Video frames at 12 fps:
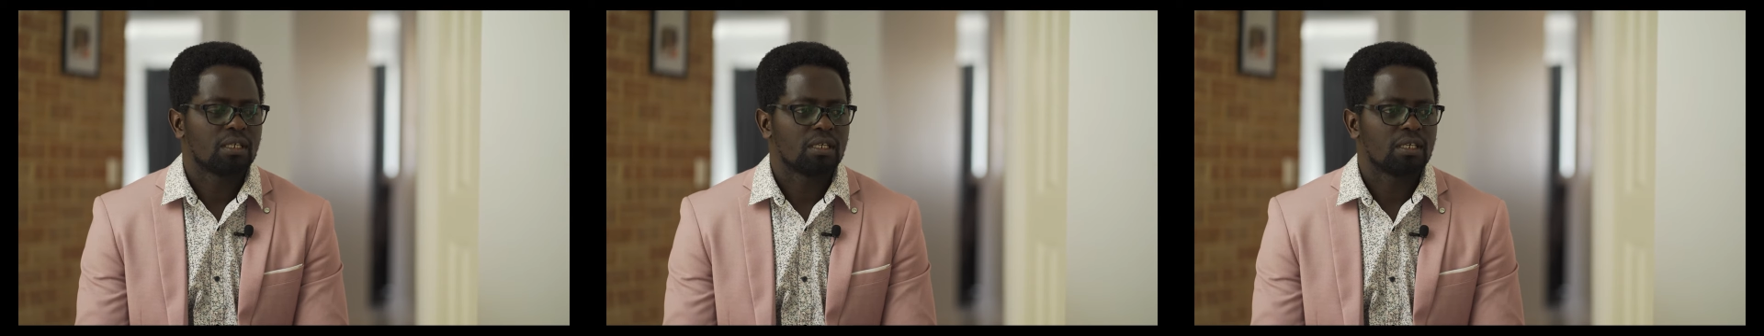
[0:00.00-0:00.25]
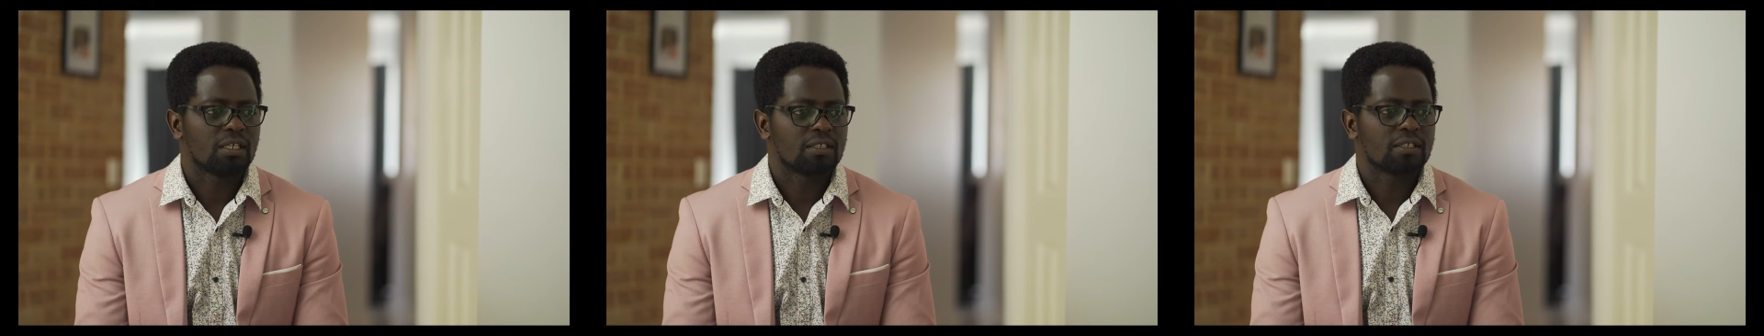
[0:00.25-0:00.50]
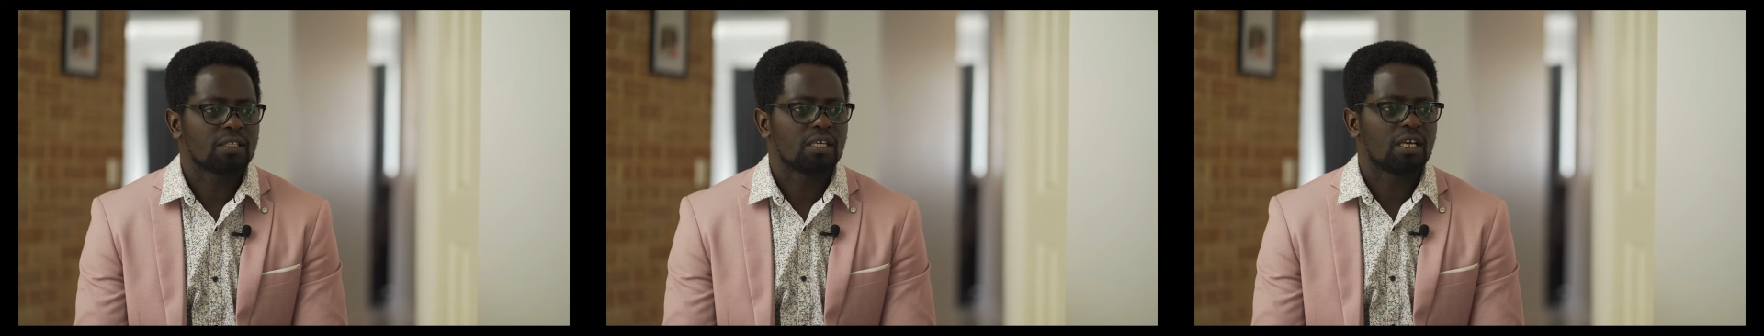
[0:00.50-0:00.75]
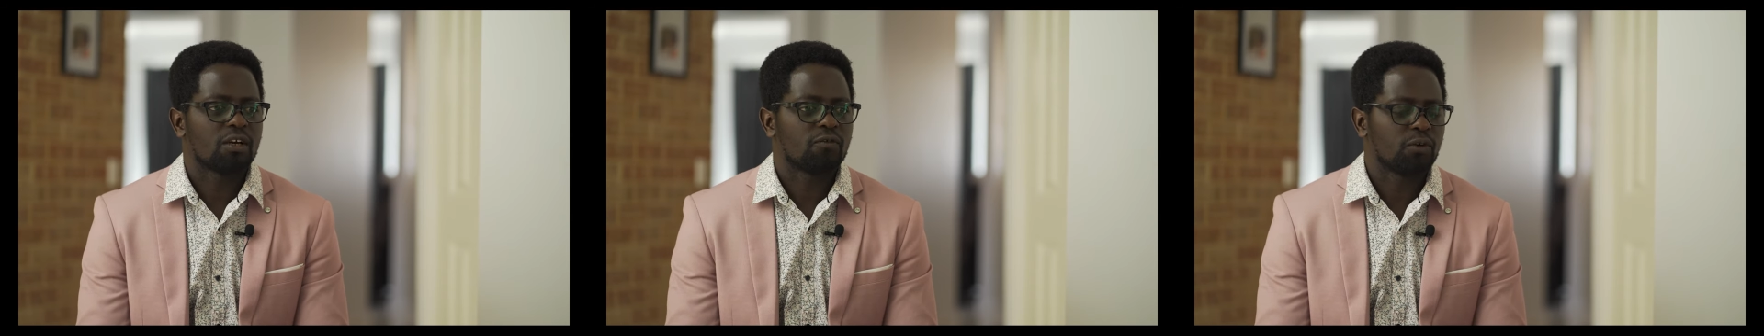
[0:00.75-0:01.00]
is
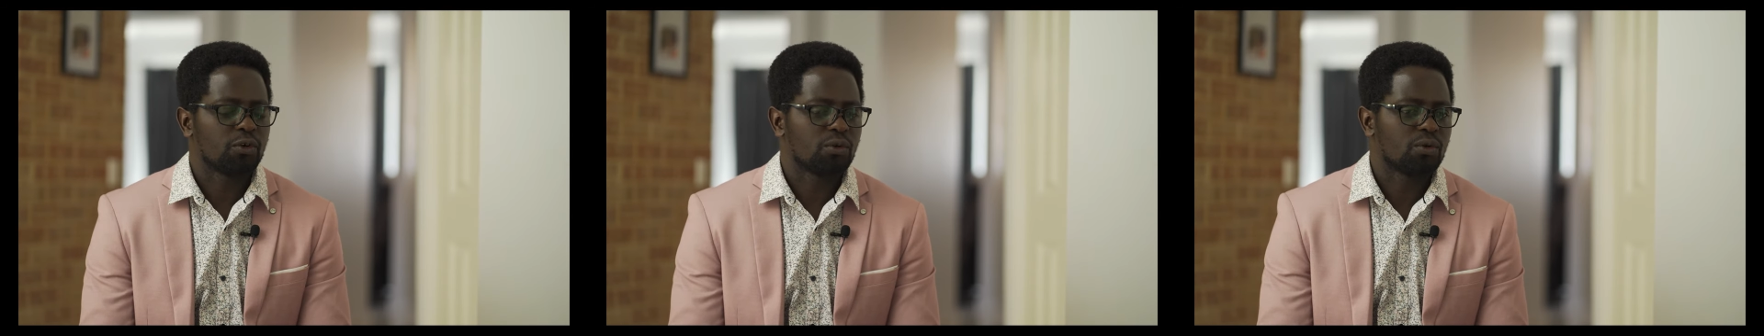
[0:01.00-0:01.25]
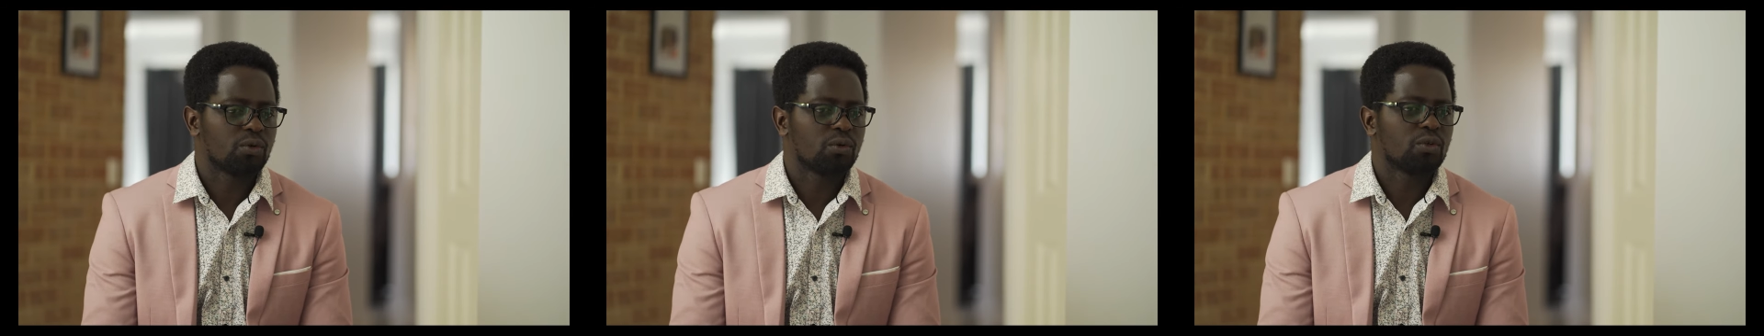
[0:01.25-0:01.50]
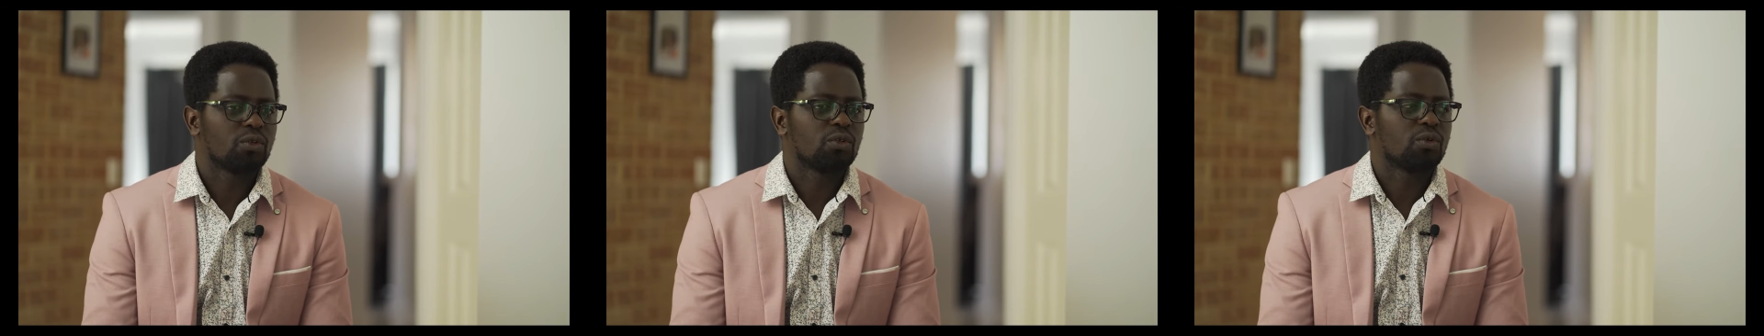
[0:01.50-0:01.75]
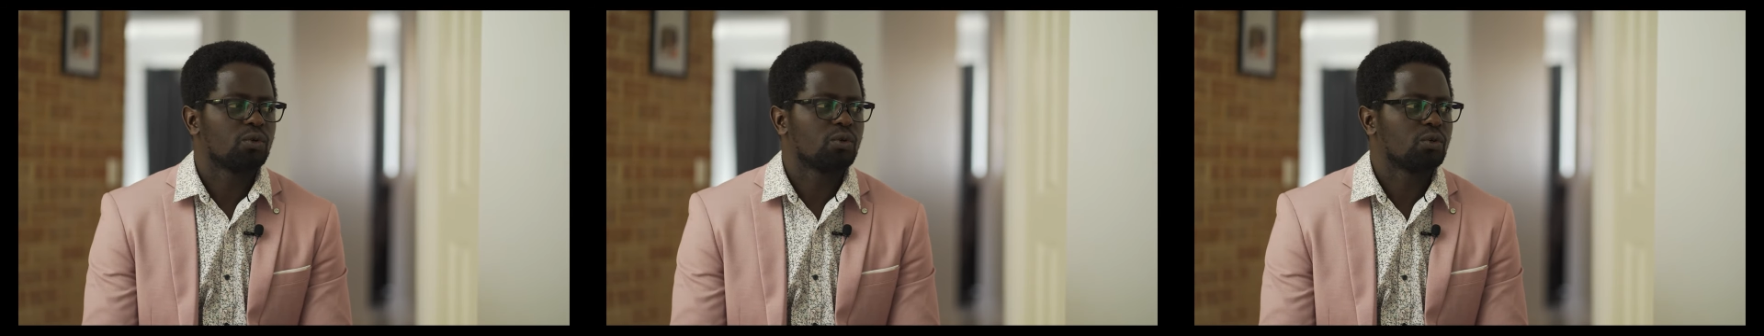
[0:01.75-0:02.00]
here for you,
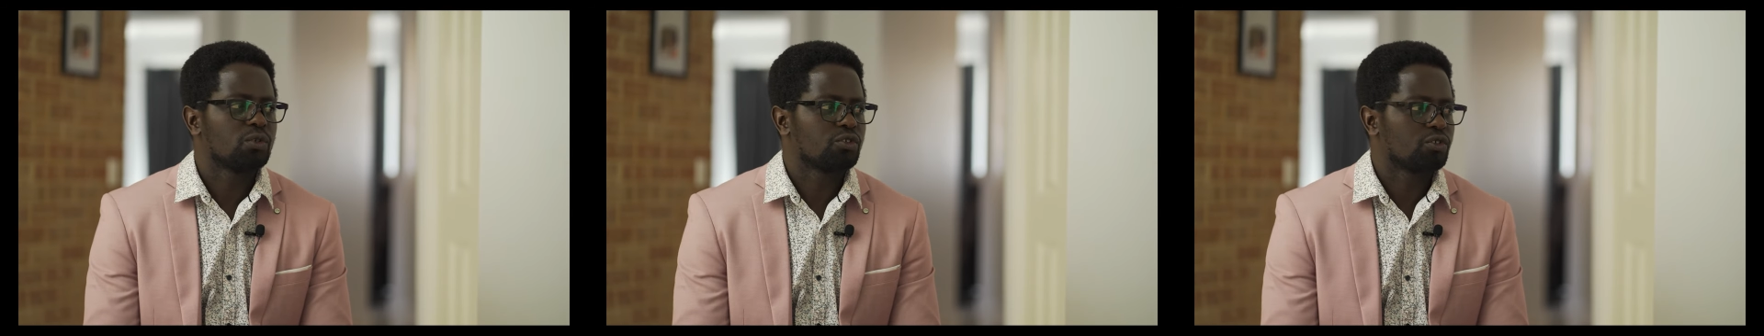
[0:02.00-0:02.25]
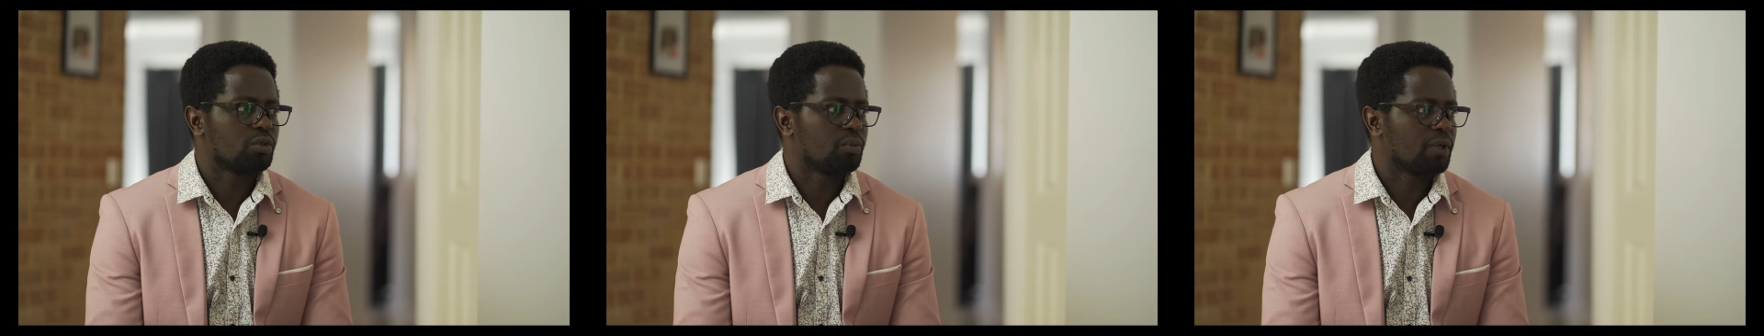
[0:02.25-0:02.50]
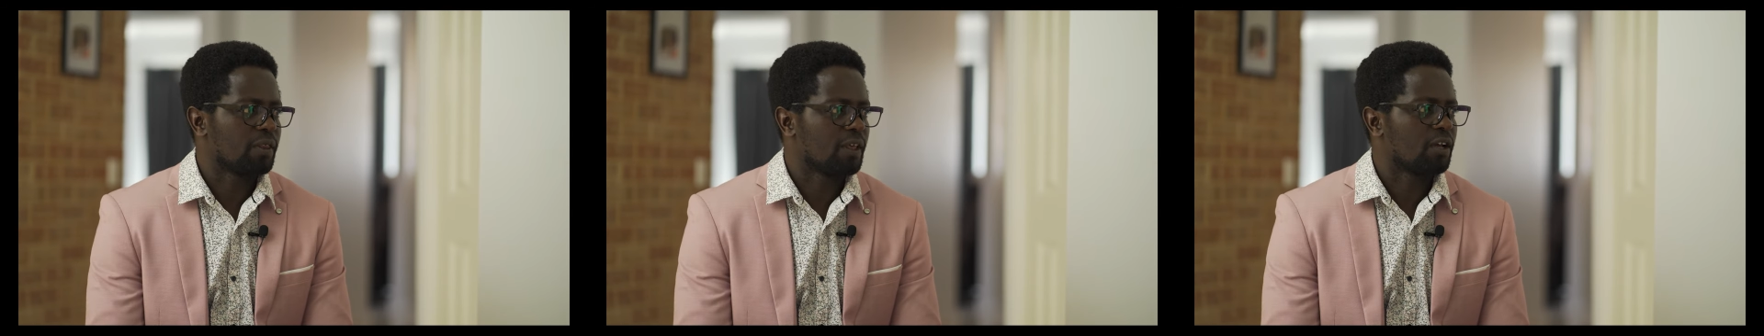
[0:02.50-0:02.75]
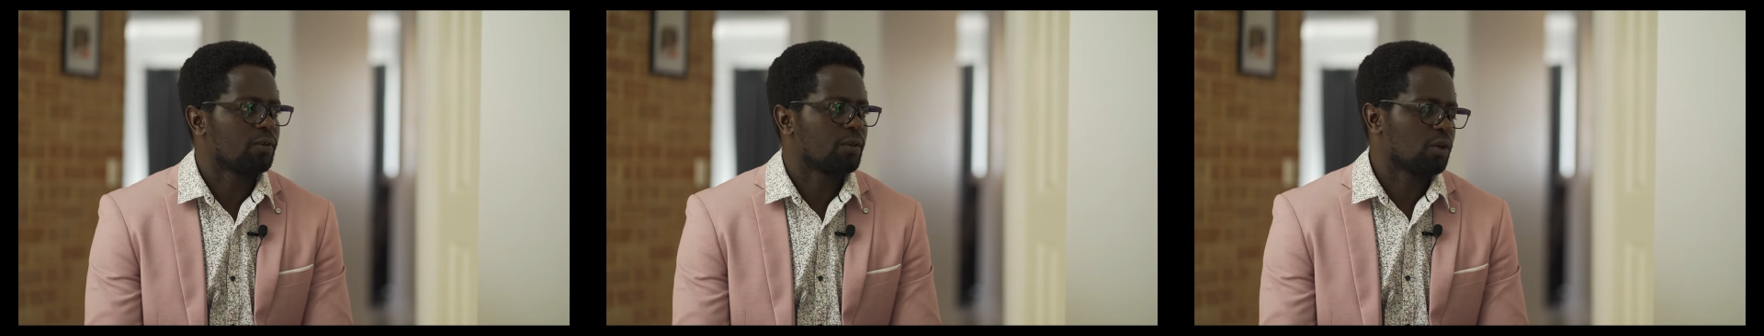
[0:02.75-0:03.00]
you should be
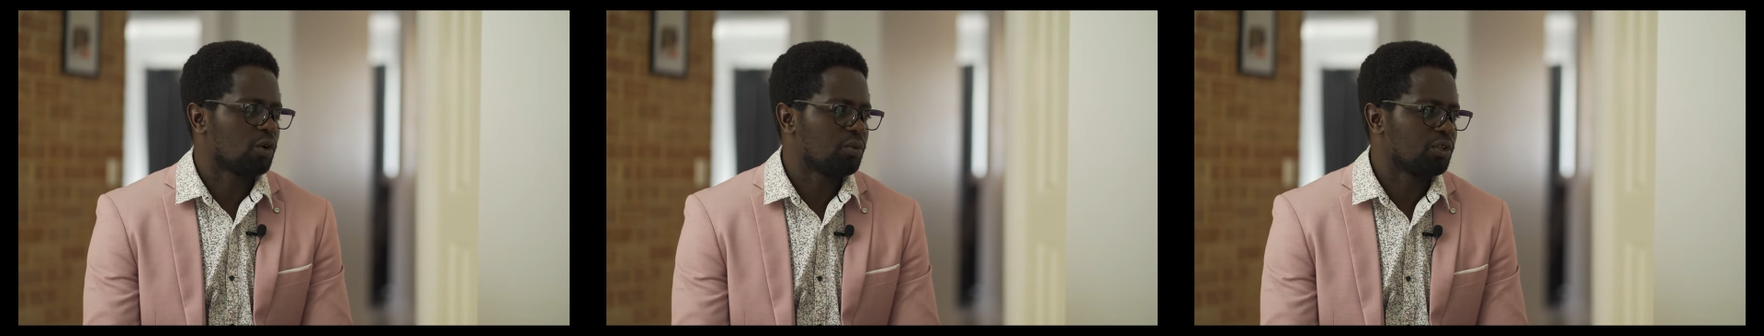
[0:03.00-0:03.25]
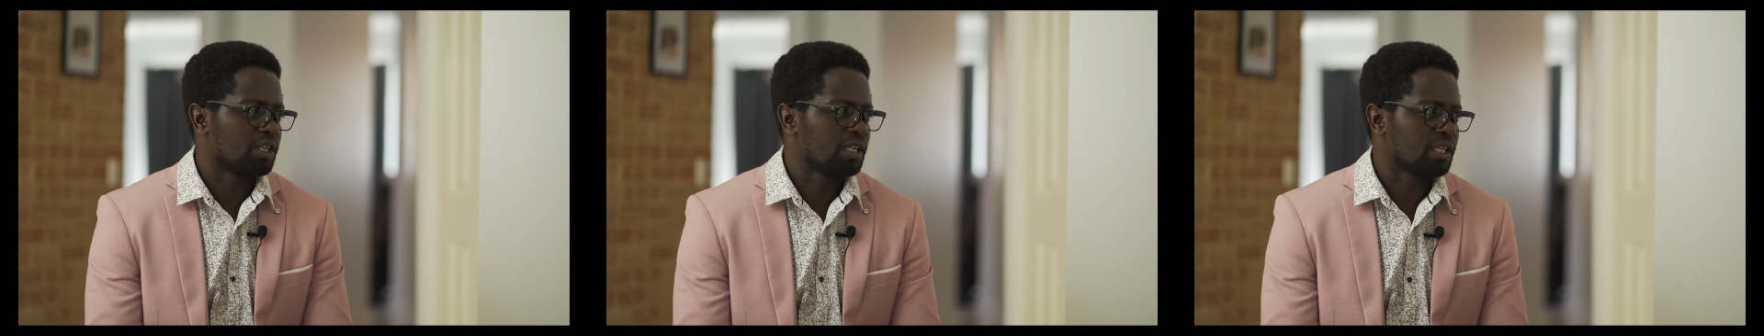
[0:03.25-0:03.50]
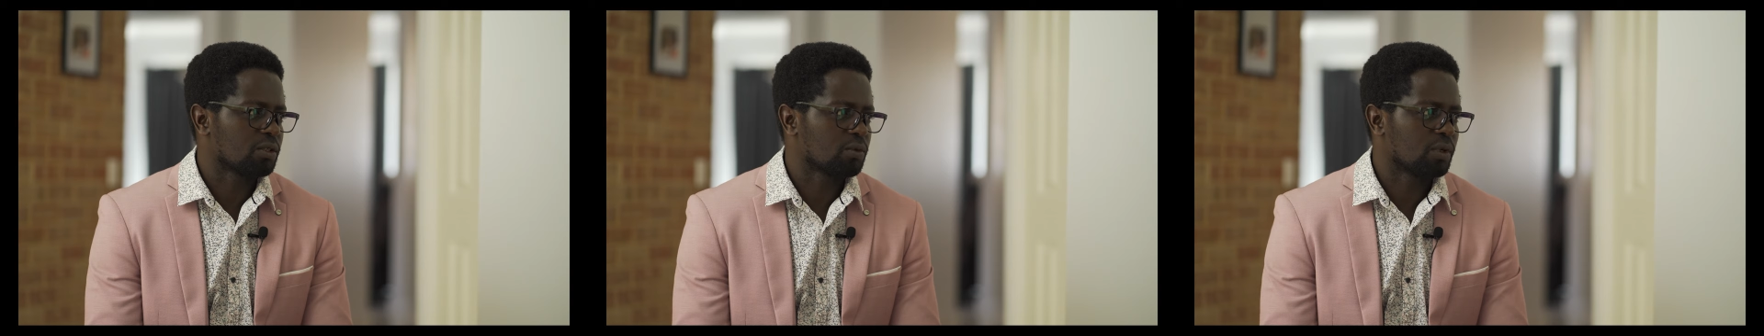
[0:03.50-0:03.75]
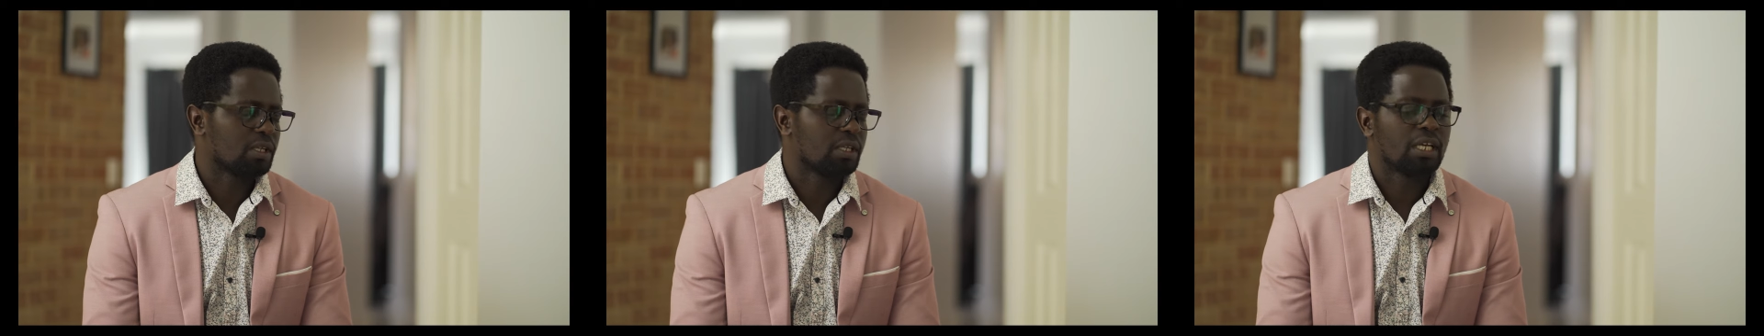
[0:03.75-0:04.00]
there for the community as
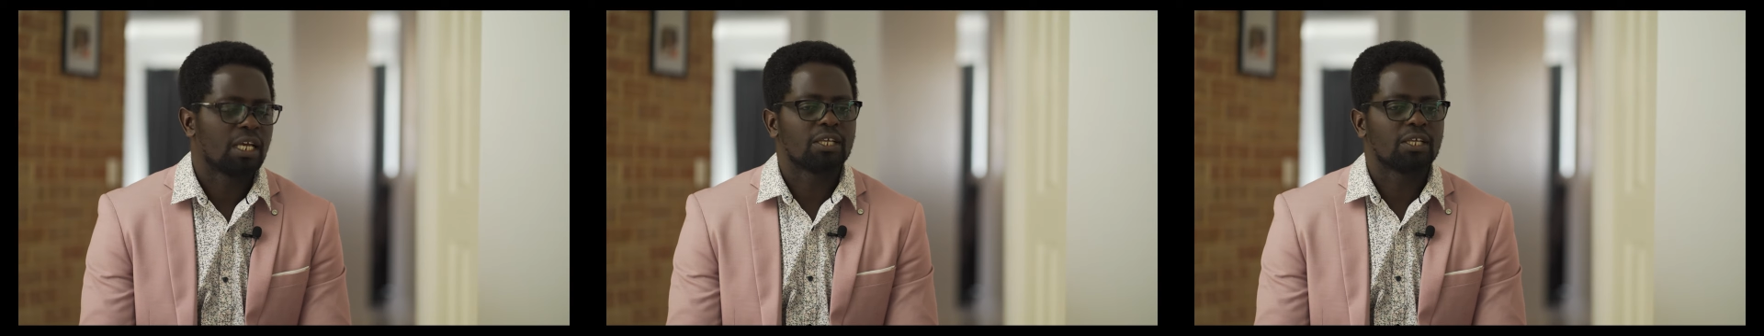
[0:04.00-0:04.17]
well.